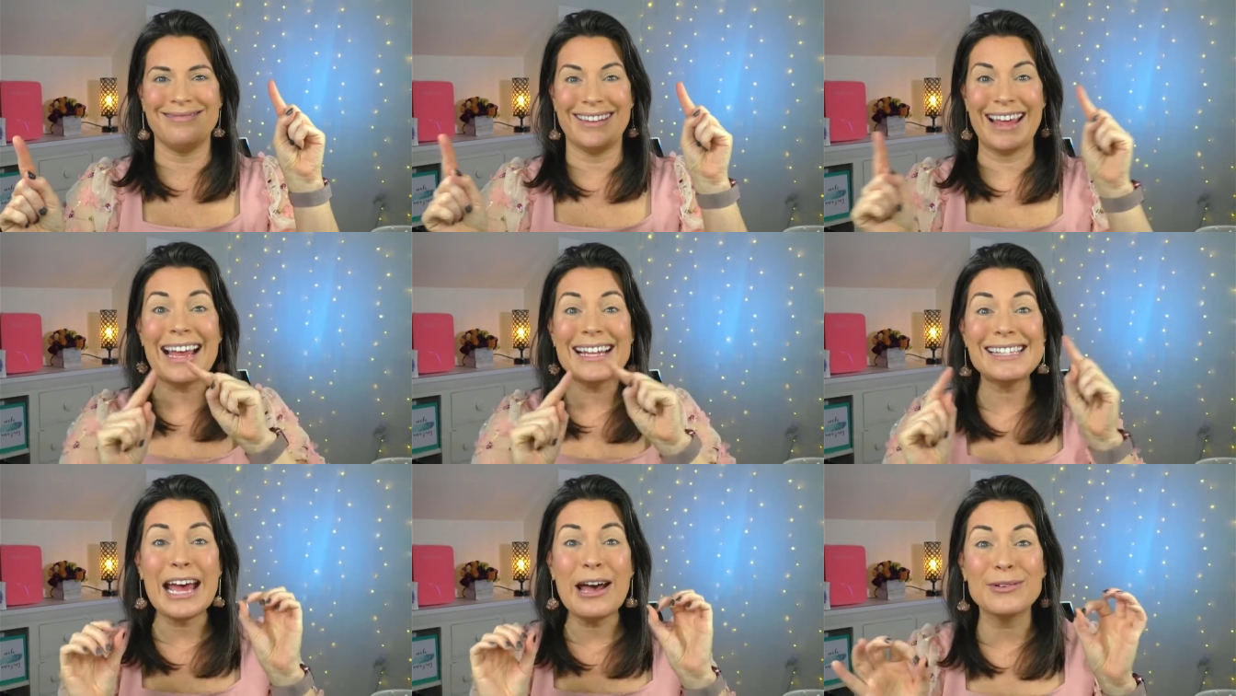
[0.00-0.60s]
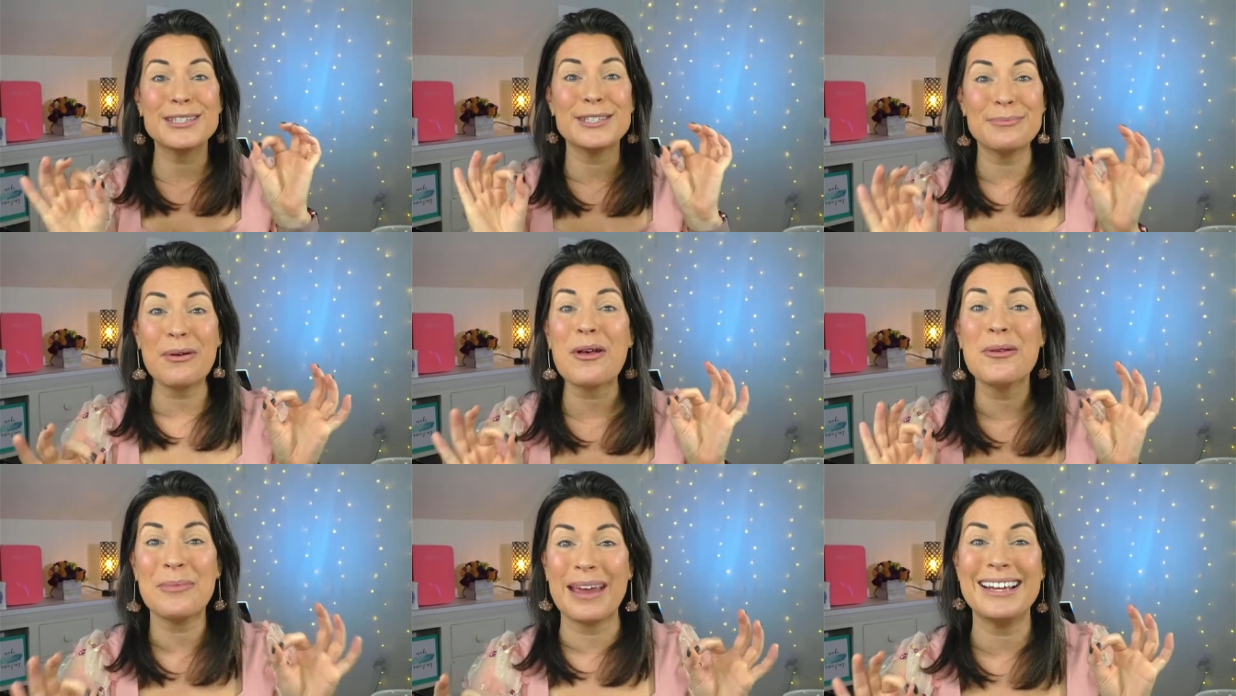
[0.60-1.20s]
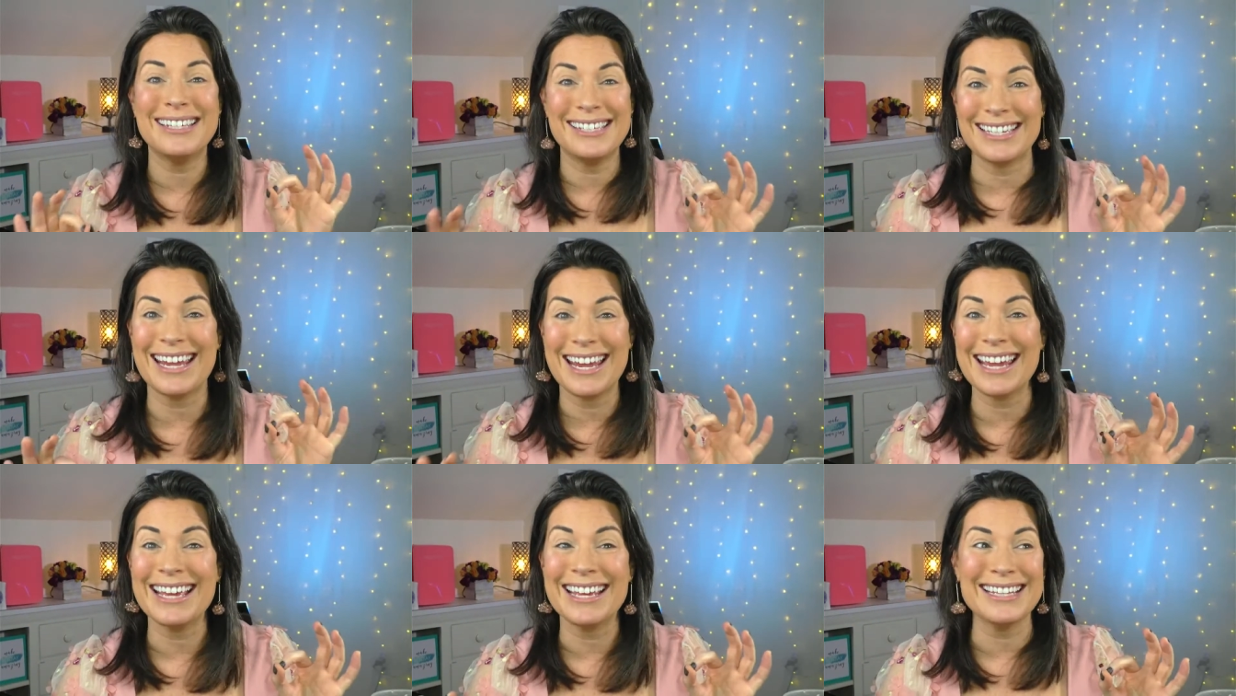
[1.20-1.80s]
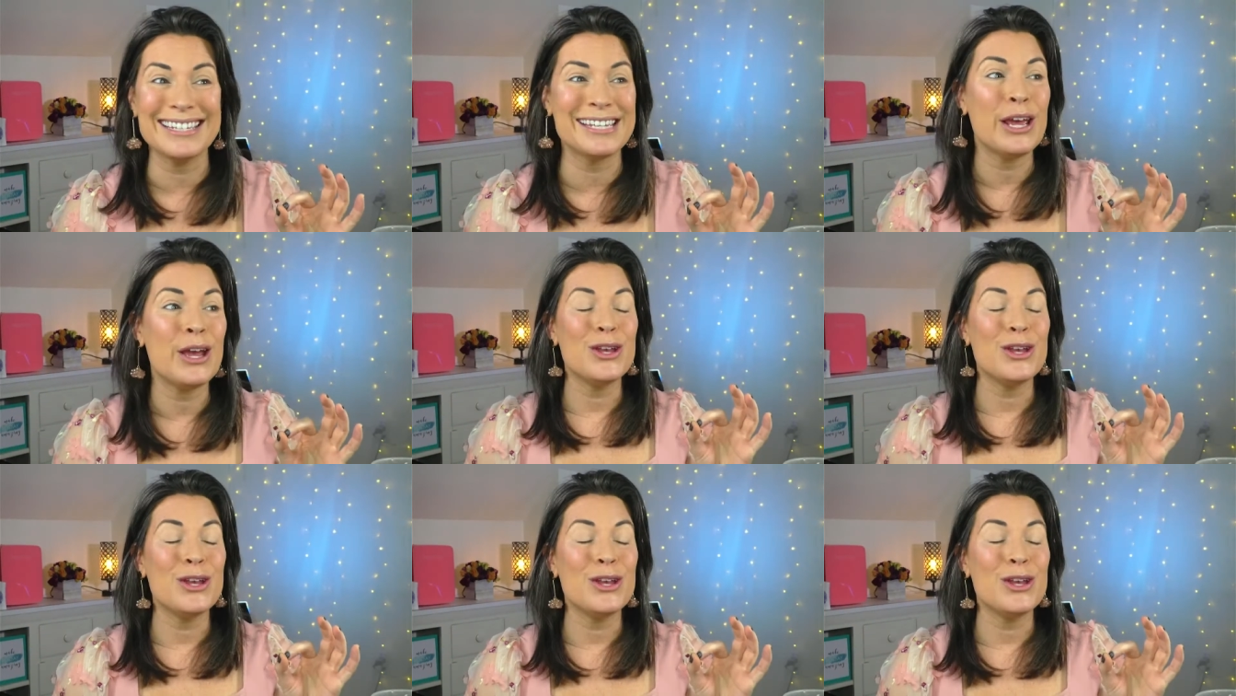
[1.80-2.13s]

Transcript: That's how small my state is.